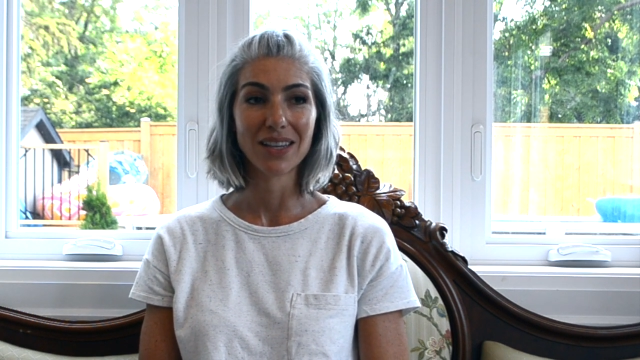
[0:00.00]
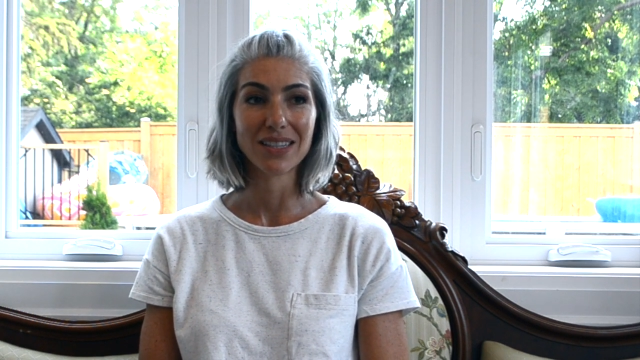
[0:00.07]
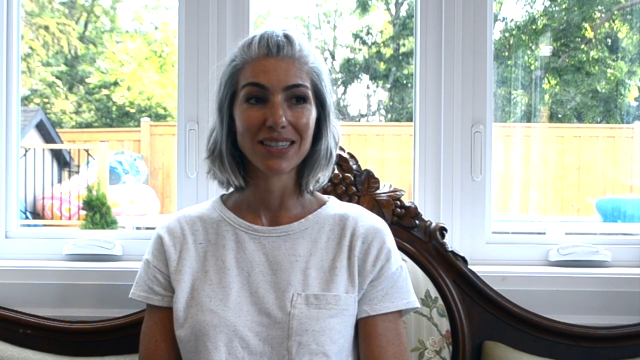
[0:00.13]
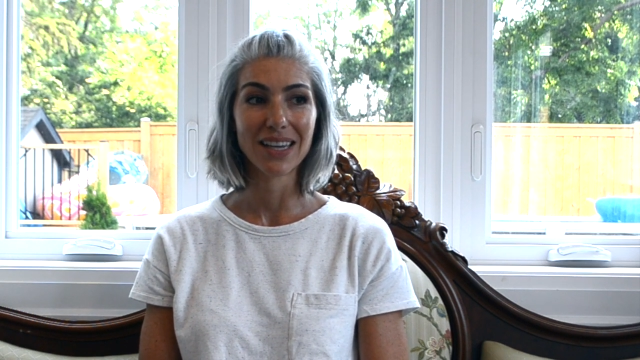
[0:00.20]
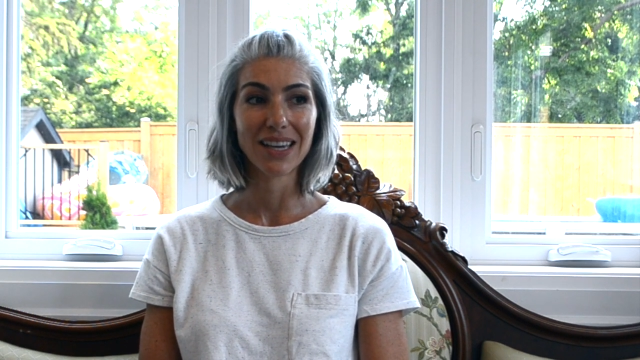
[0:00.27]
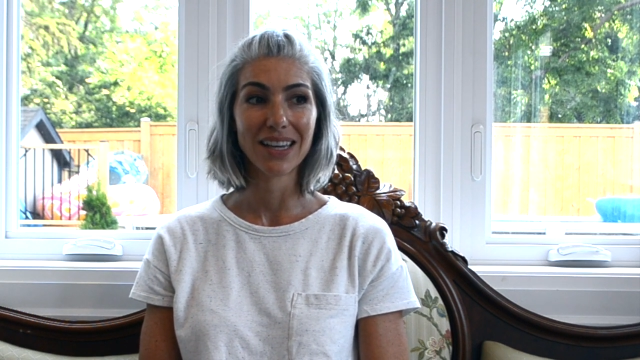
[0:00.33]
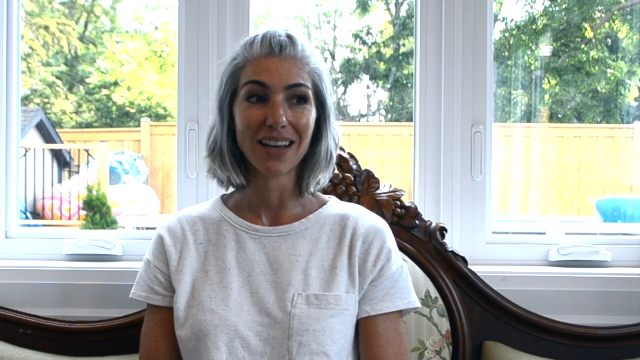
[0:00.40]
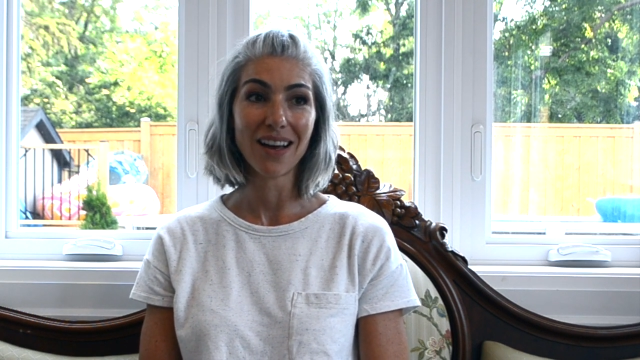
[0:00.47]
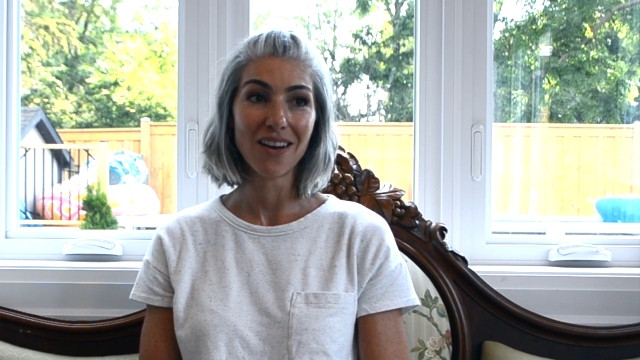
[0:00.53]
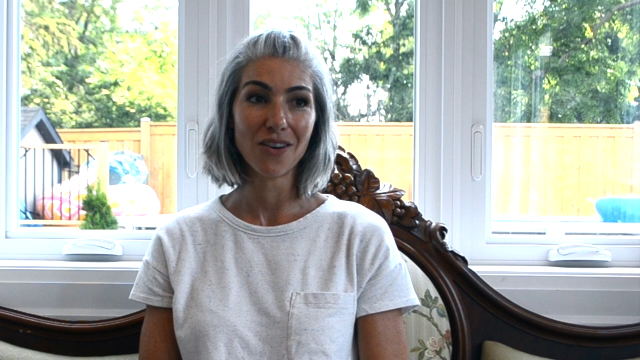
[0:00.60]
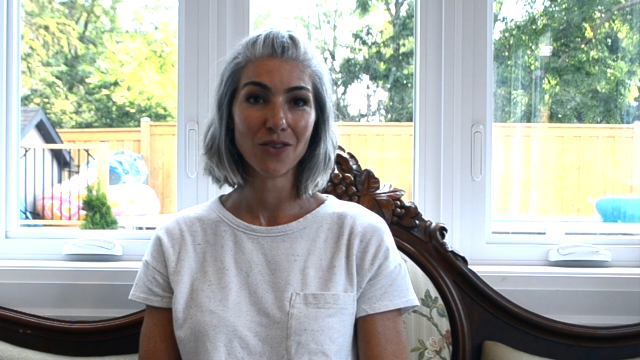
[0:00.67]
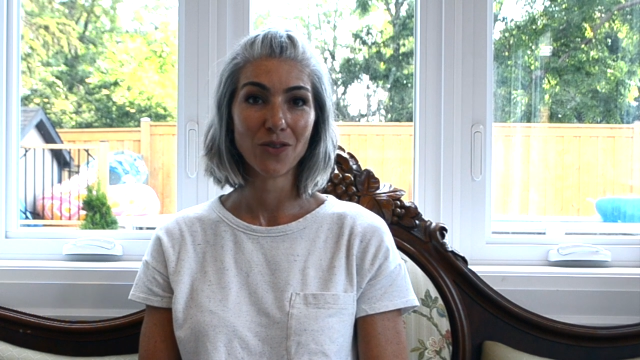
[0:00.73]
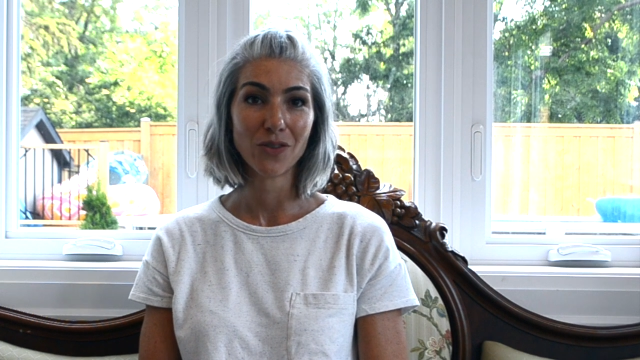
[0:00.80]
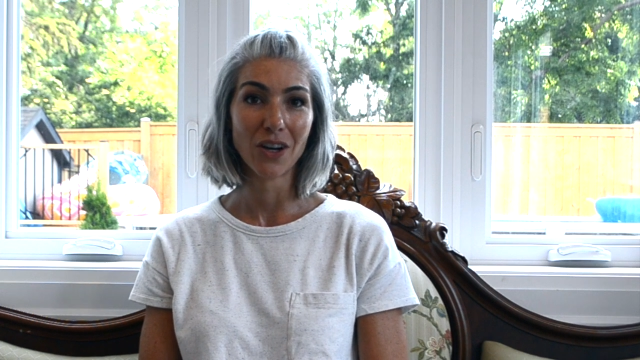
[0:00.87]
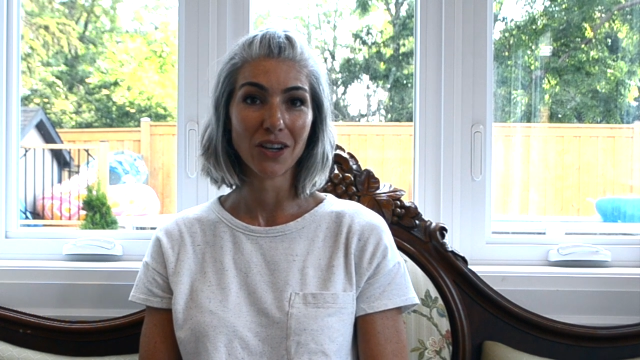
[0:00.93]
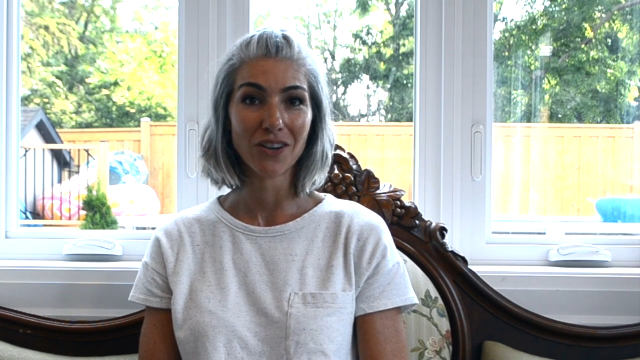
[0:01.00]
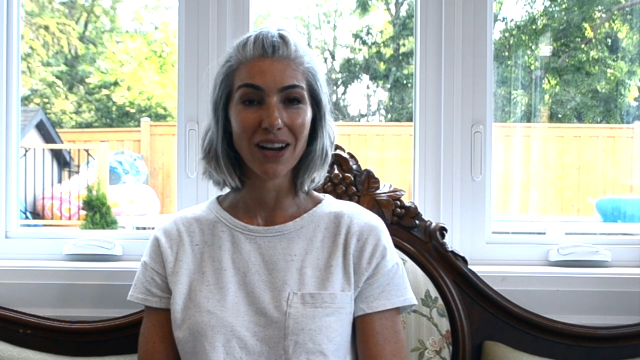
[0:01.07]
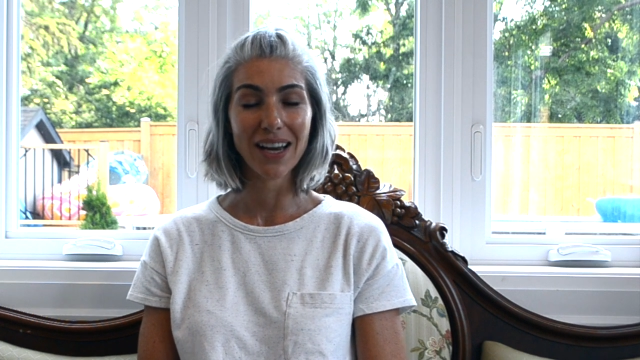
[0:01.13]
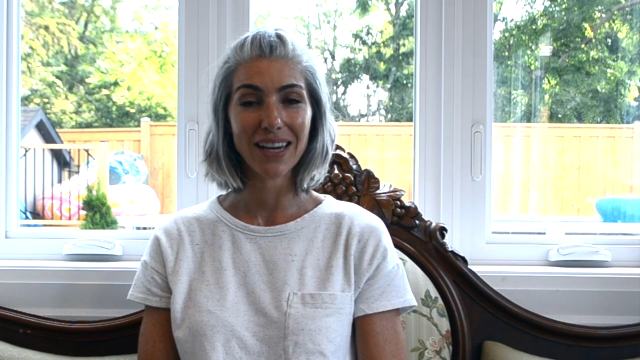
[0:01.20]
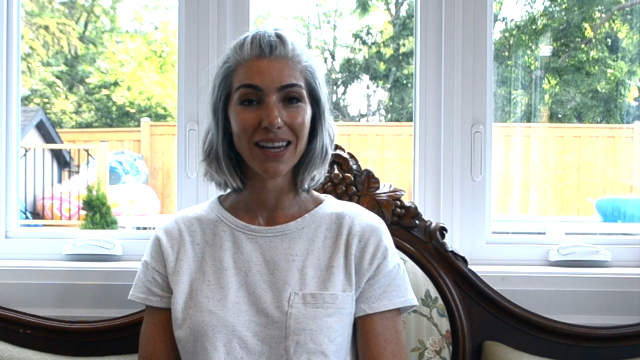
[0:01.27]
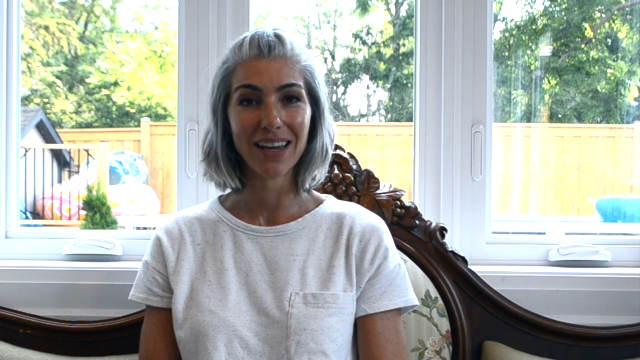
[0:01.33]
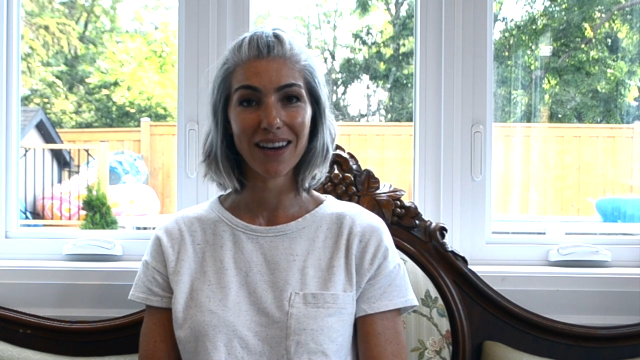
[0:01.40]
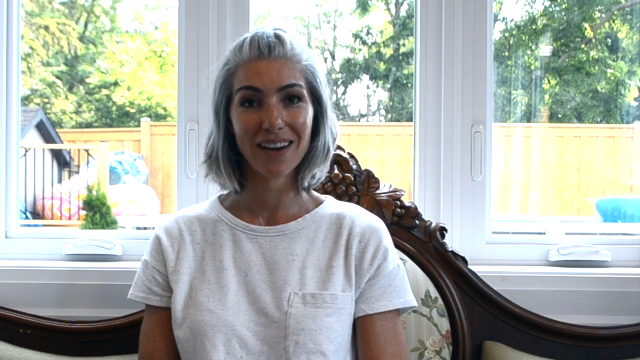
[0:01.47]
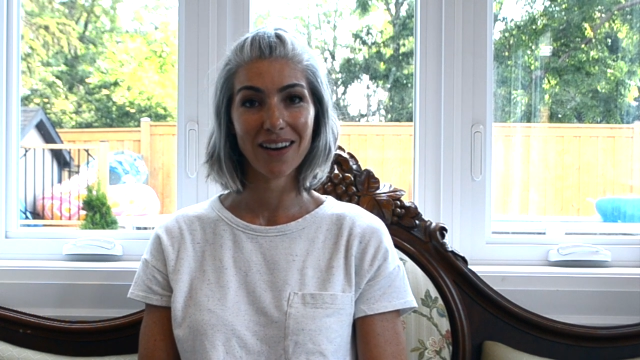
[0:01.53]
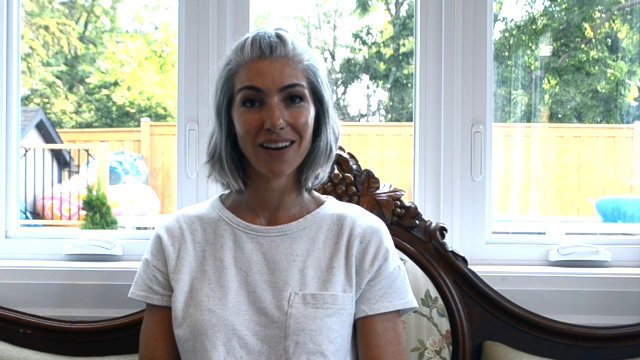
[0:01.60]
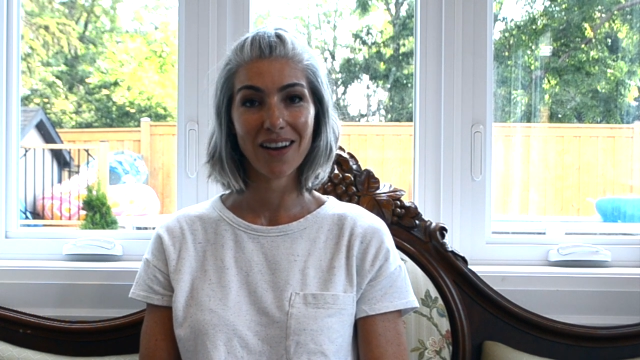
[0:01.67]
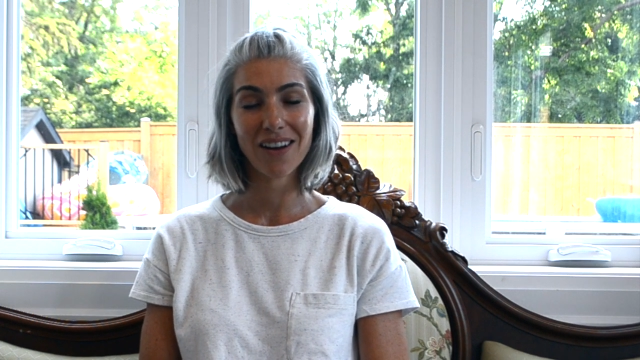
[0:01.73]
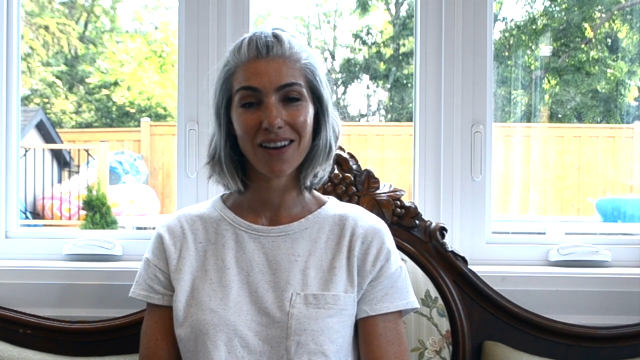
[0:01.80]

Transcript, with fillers: It's like, oh, you've got granny hair.